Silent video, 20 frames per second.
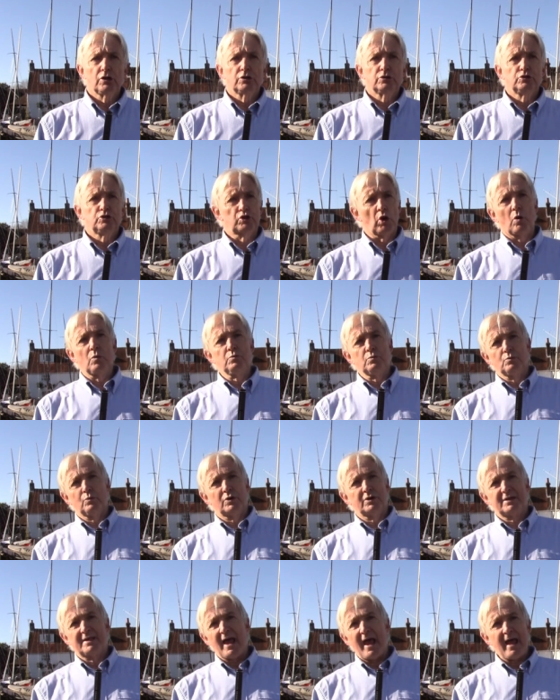John
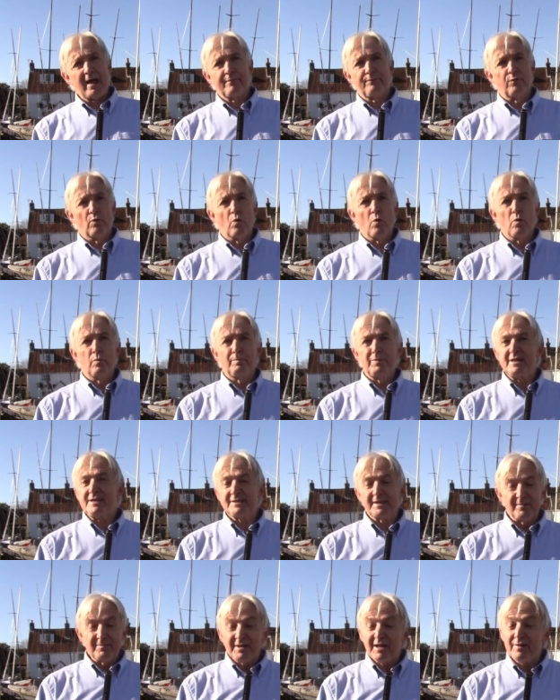would therefore be
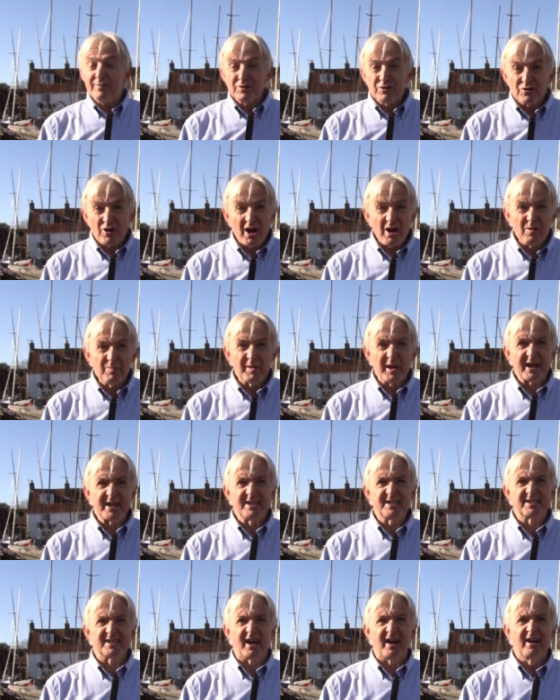something of a
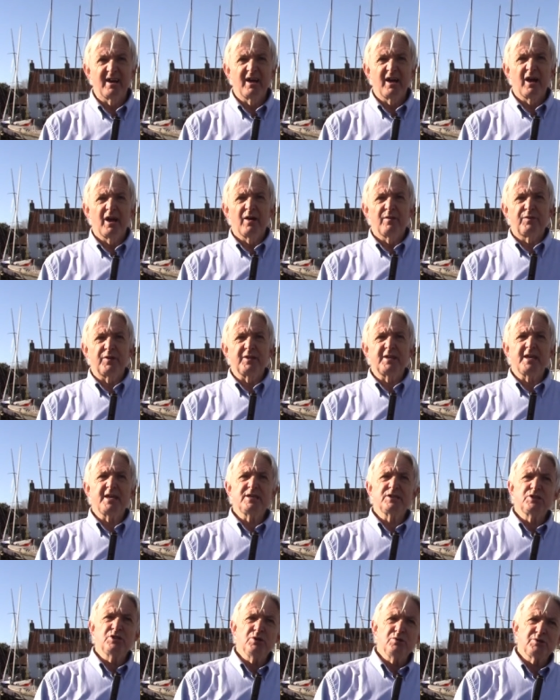trailblazer for
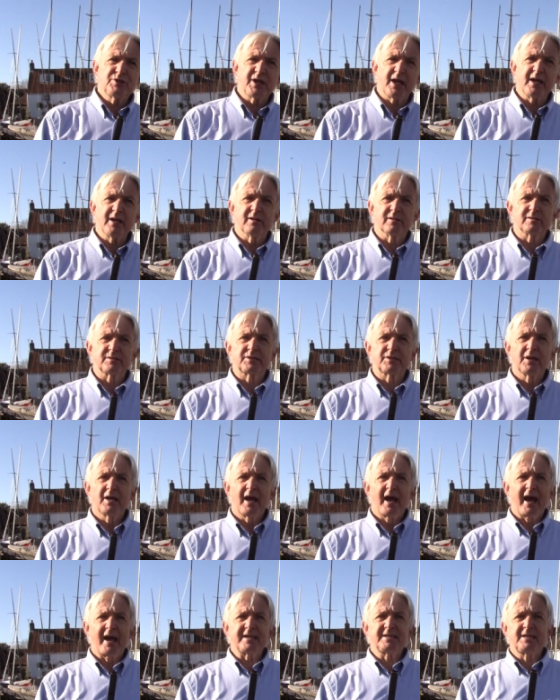these new skills,
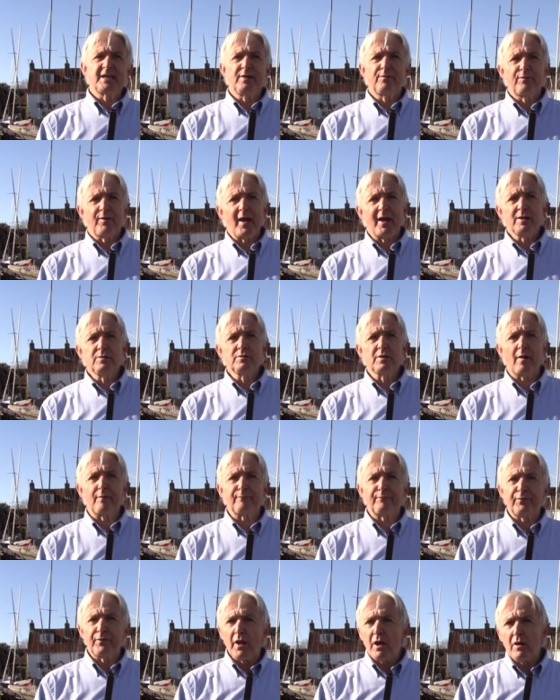as he found that
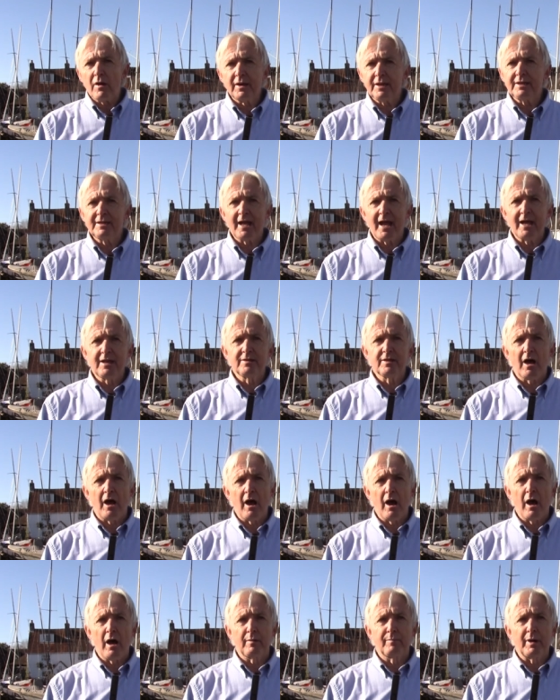flying down the
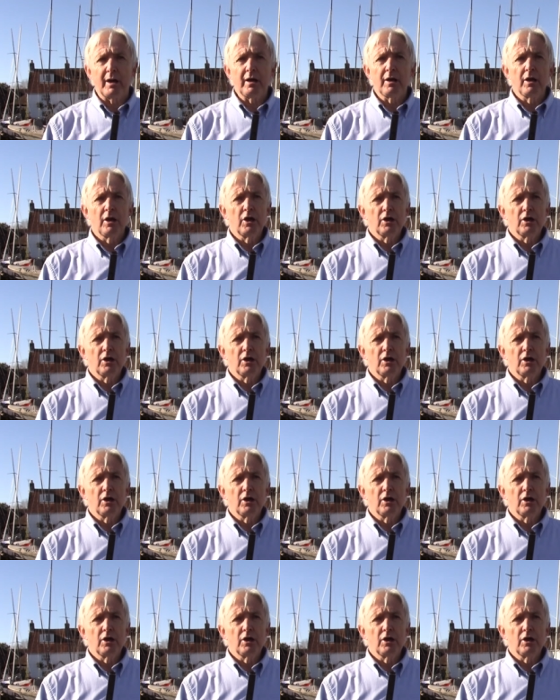harbour,